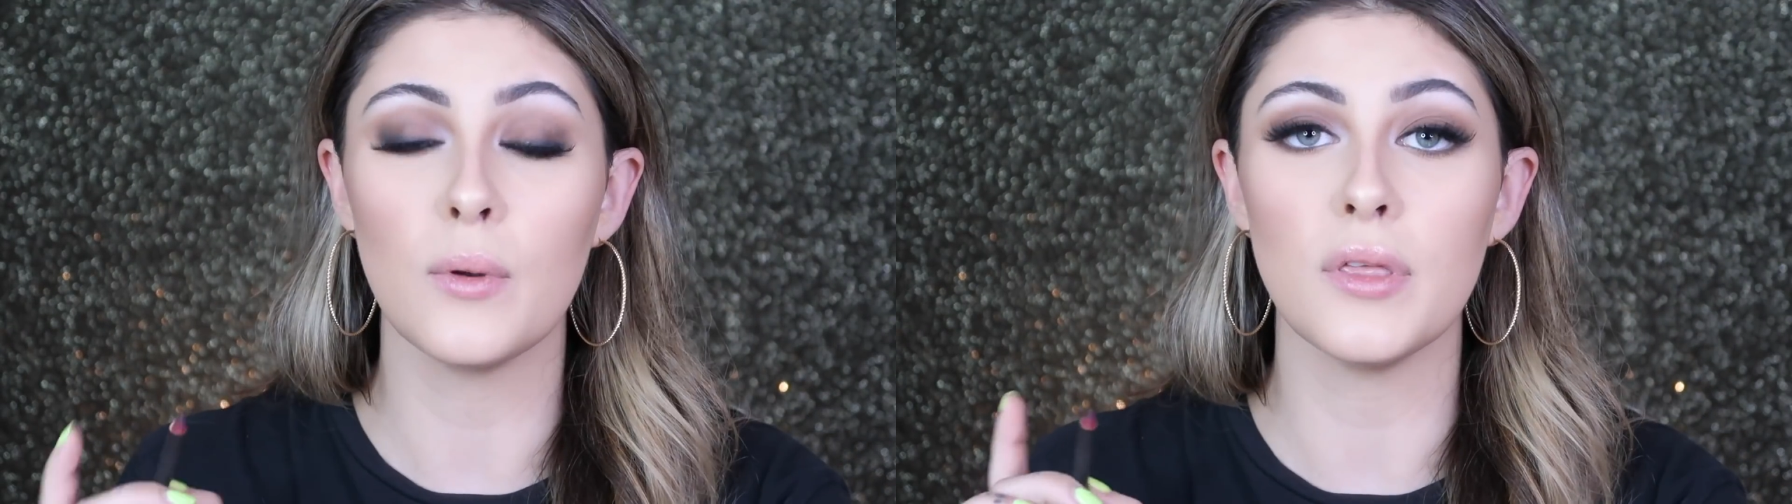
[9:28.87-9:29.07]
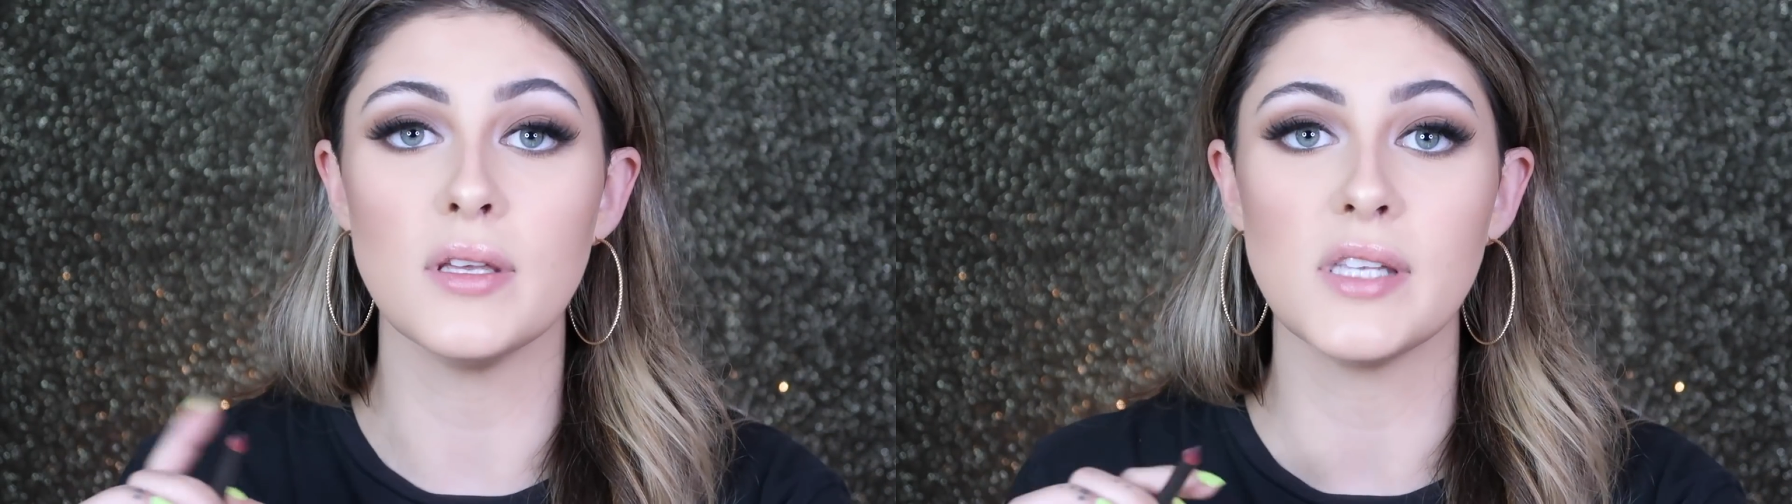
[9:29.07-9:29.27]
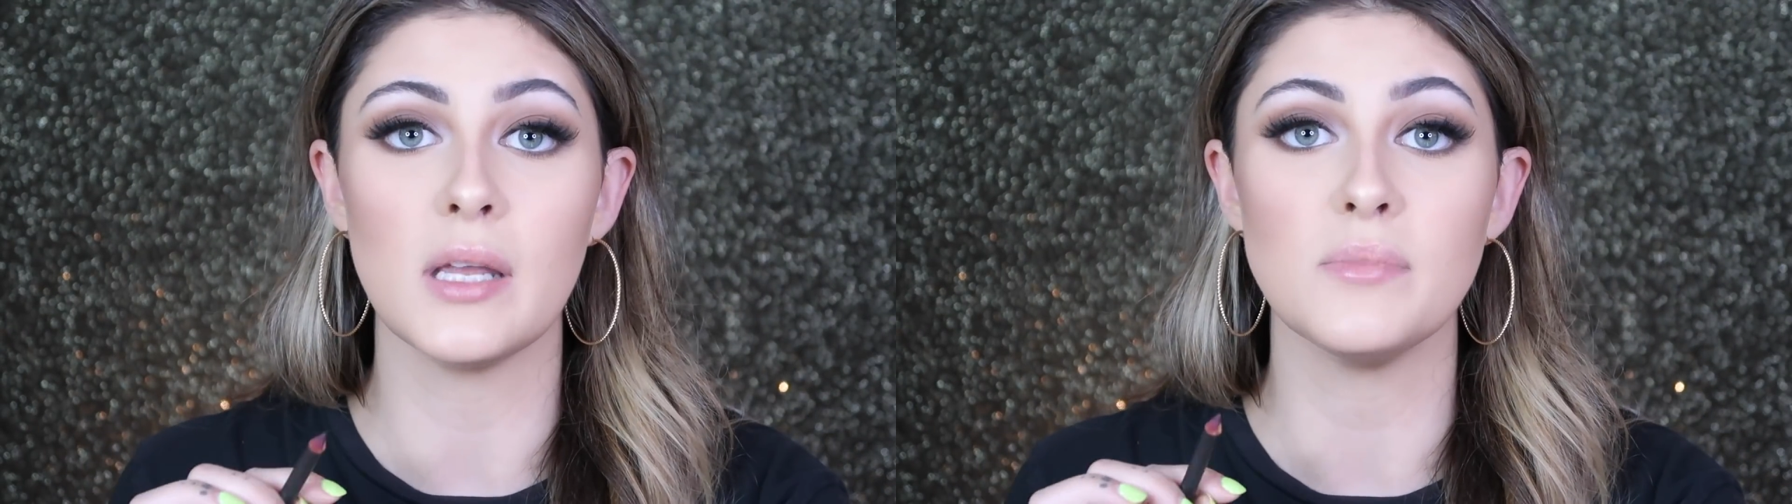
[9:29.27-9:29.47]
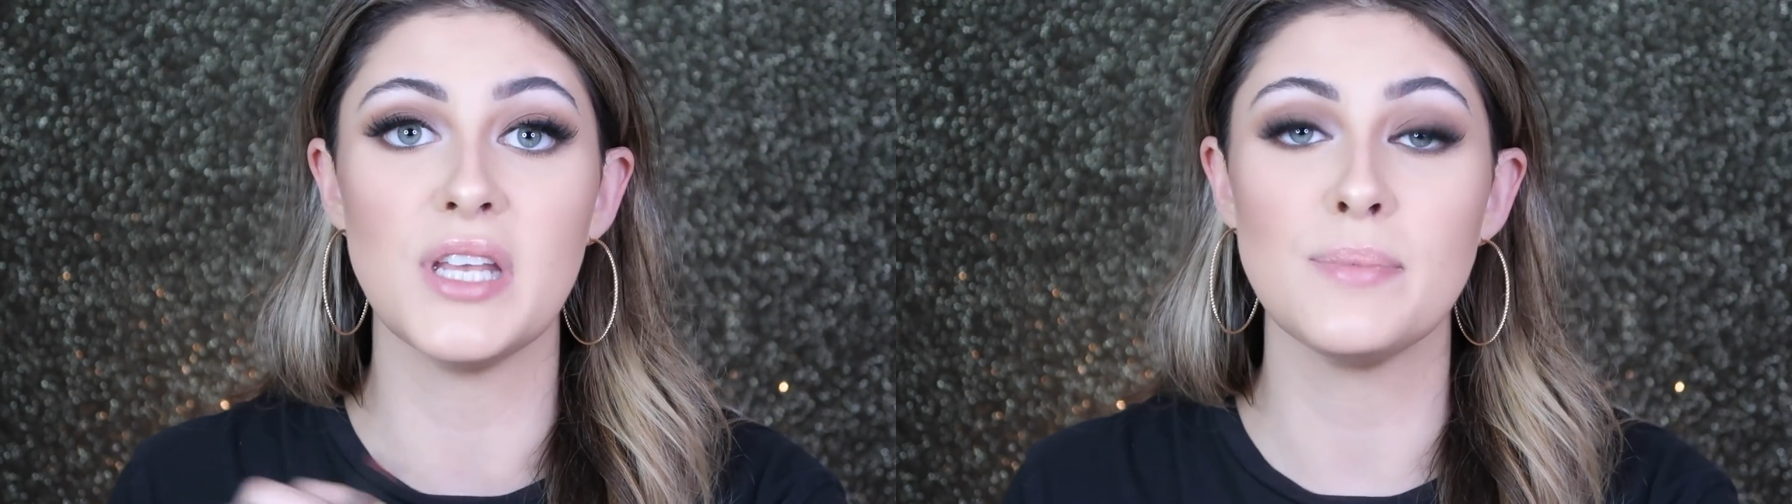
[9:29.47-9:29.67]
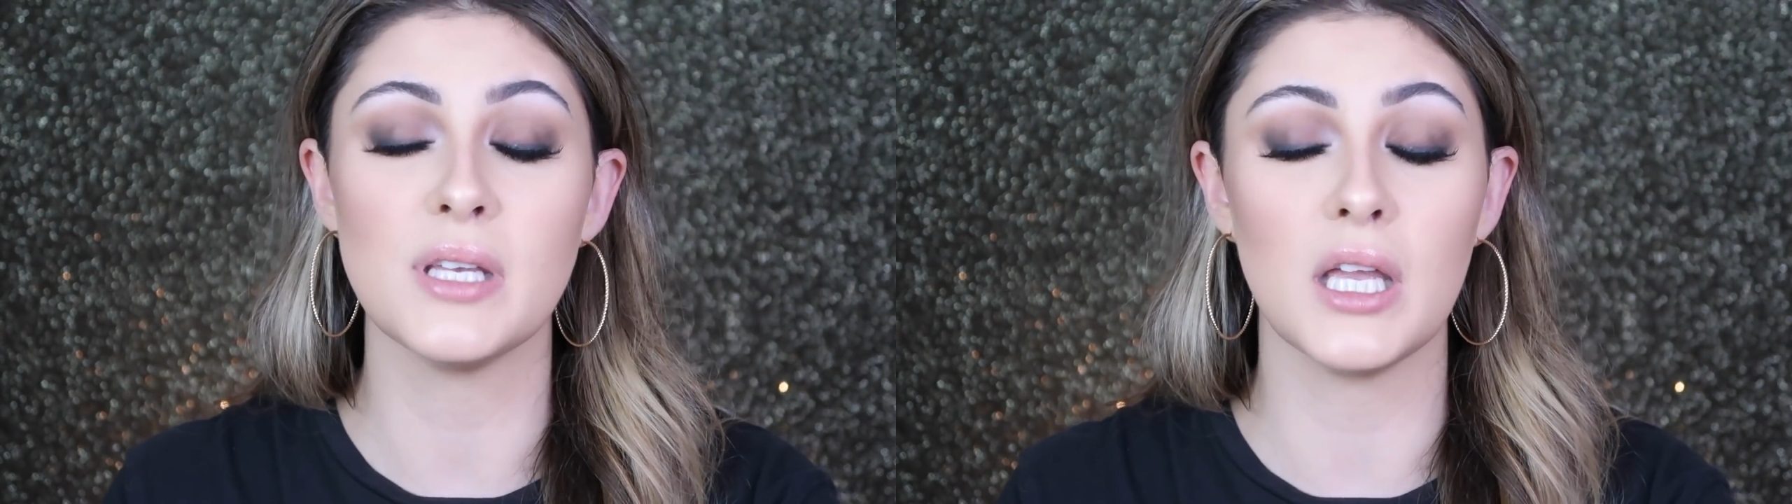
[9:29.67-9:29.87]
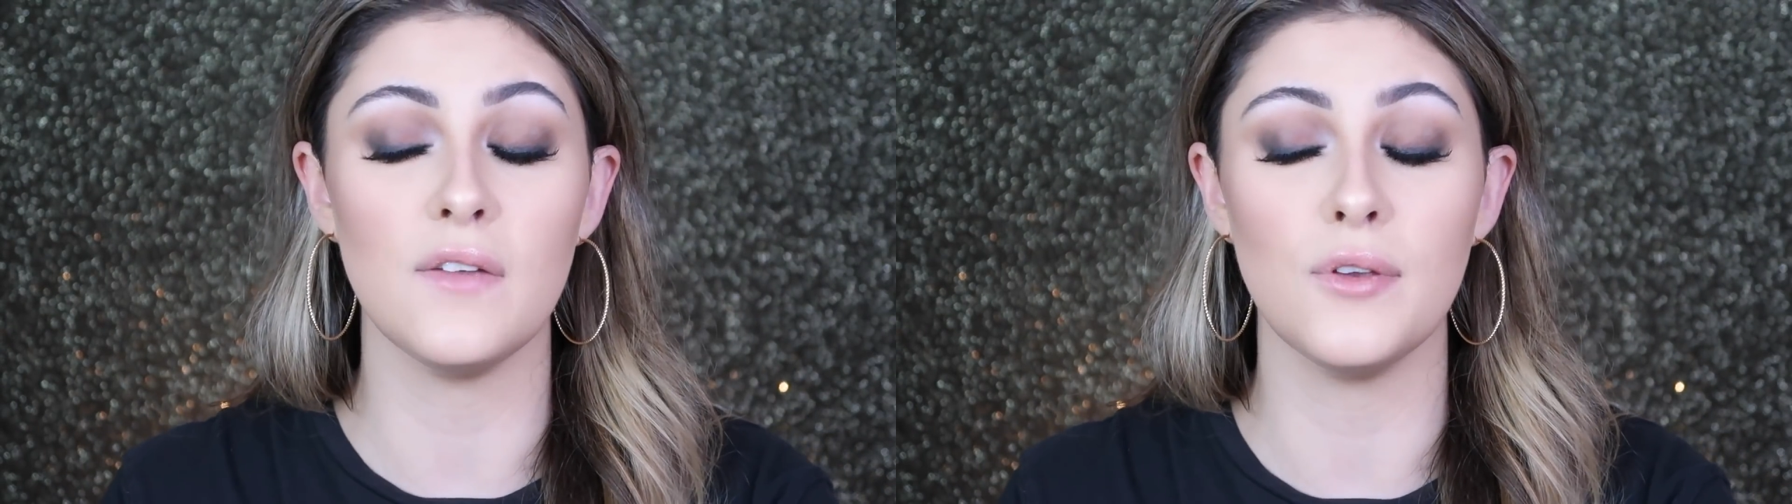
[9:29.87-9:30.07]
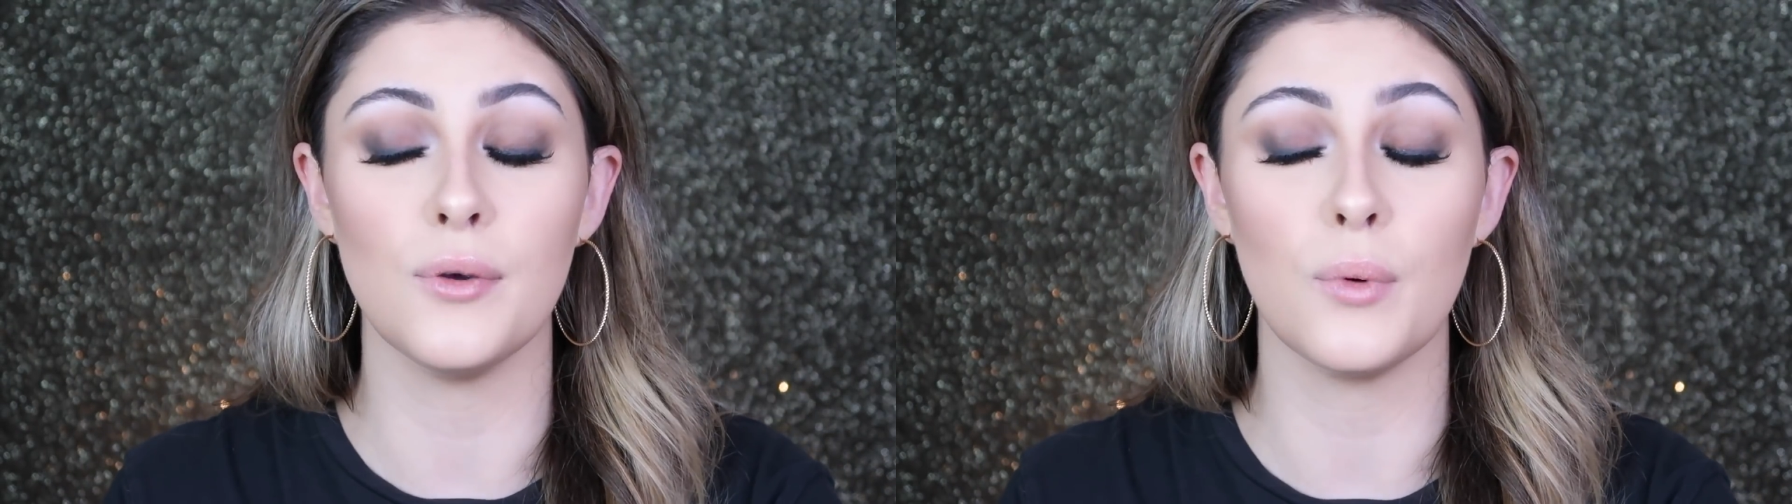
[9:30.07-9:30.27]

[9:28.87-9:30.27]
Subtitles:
with the same tips I gave you